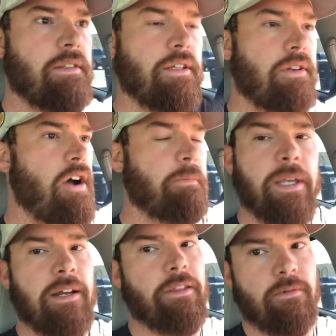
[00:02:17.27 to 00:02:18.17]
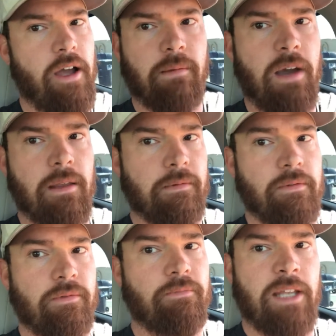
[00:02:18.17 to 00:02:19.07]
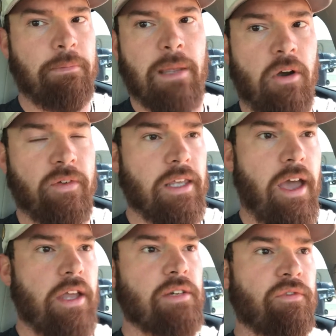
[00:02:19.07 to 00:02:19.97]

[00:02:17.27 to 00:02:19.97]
their dog peeing on their rug might tip them over the edge.